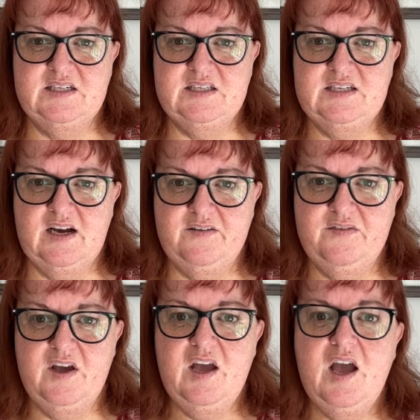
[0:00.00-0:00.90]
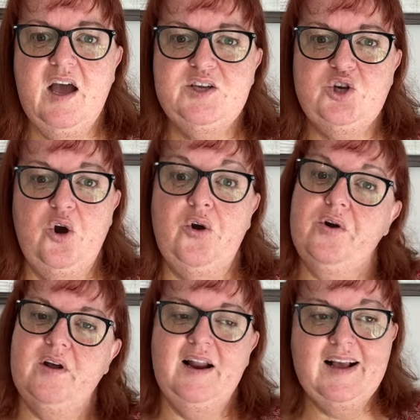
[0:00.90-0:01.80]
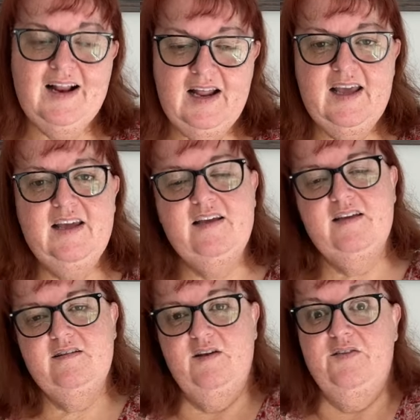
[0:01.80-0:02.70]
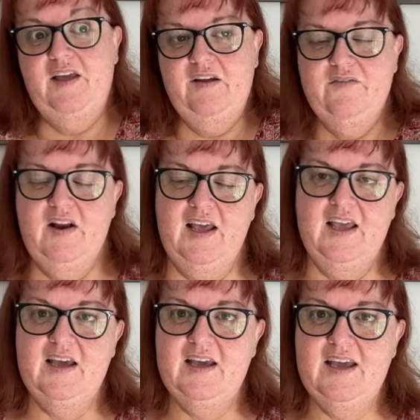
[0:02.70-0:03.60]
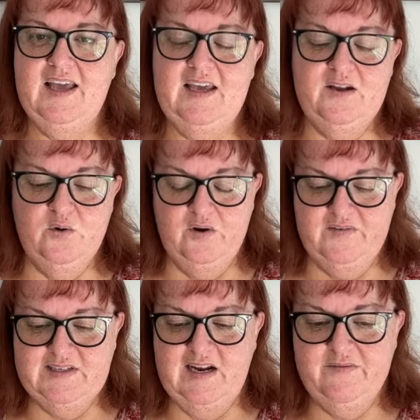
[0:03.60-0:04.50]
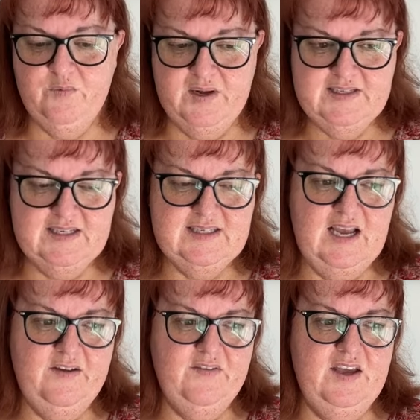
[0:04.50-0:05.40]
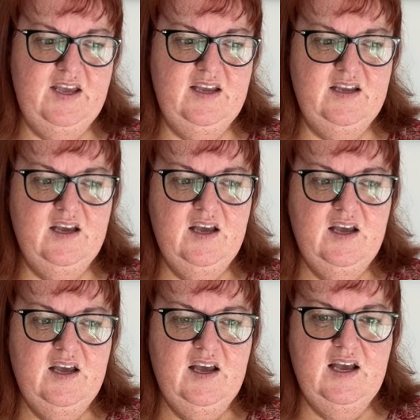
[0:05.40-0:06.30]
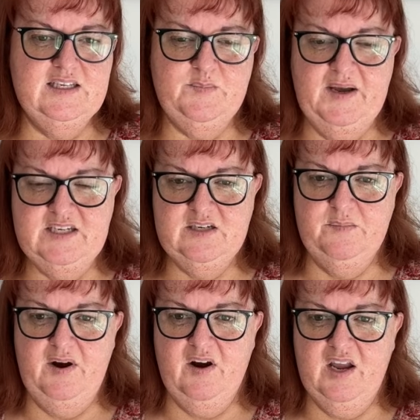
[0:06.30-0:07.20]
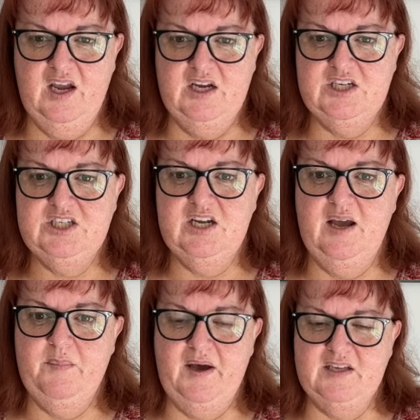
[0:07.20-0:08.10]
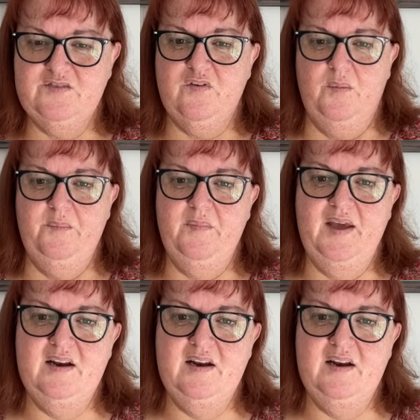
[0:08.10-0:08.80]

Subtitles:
and stuff. So luckily, you know, thankfully, he and all of his loved ones are safe. He is based in Marrakesh, but is from